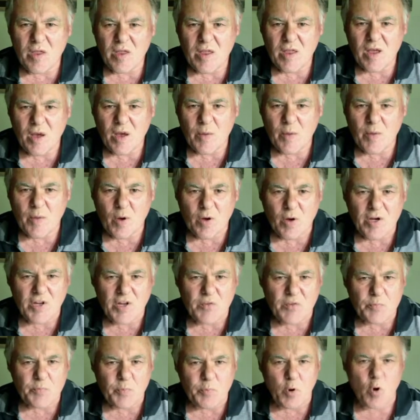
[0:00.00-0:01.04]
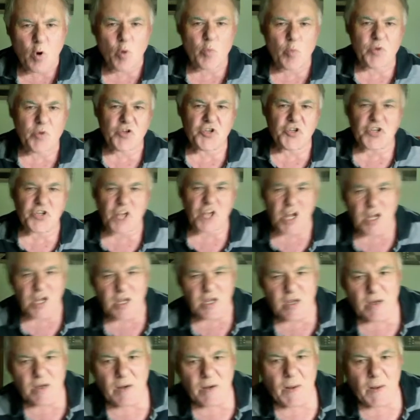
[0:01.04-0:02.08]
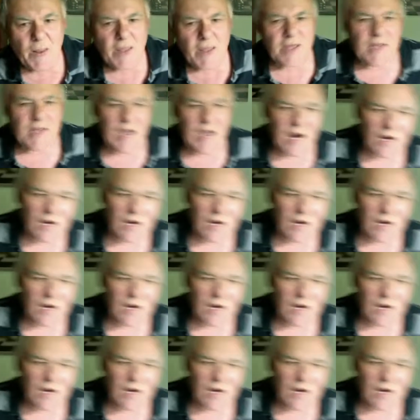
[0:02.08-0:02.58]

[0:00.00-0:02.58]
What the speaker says: On his pawn with check, you can't